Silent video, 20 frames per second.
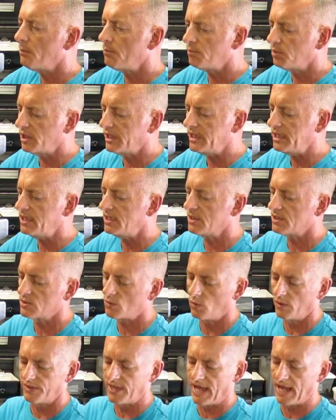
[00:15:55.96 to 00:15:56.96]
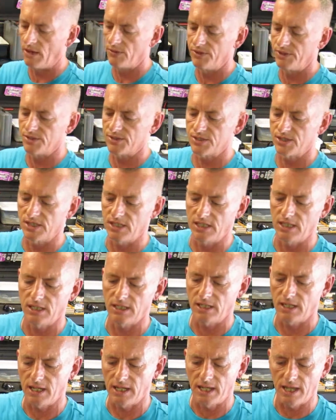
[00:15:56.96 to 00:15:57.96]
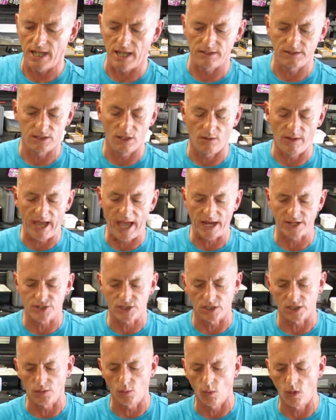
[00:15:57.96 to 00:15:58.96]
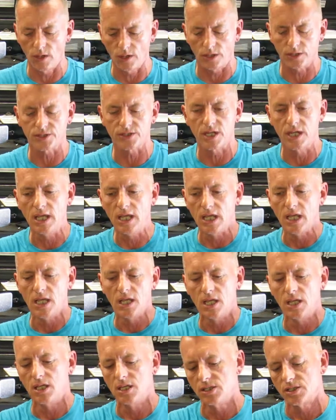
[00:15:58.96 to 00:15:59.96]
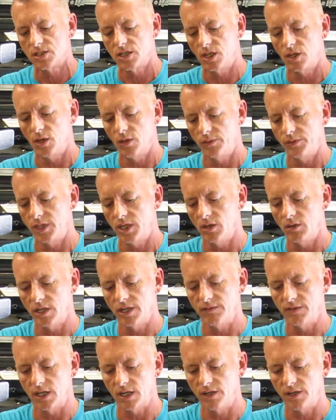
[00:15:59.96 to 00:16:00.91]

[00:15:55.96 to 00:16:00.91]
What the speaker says: pleased with how this thing, you know, actually works. So, you know, give it a